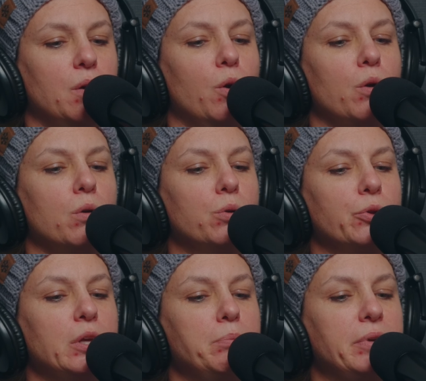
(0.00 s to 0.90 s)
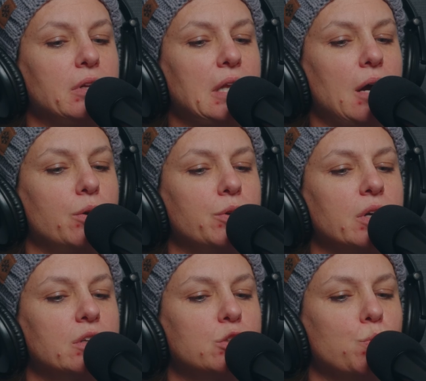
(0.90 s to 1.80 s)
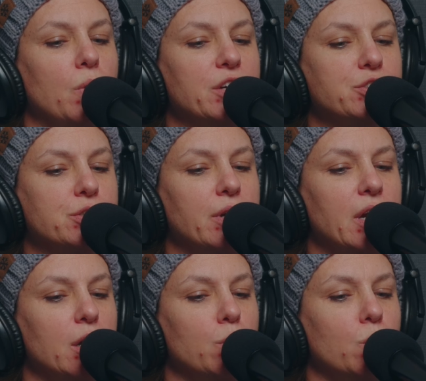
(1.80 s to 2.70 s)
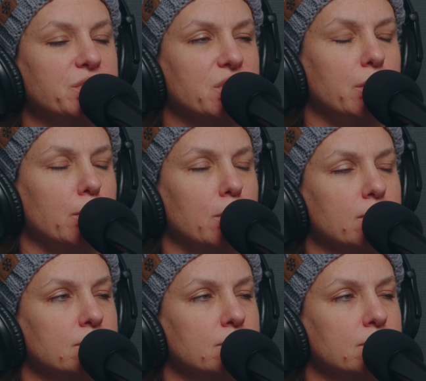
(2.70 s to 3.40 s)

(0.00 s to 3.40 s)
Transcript: or only be allowed to wash your hair once a year?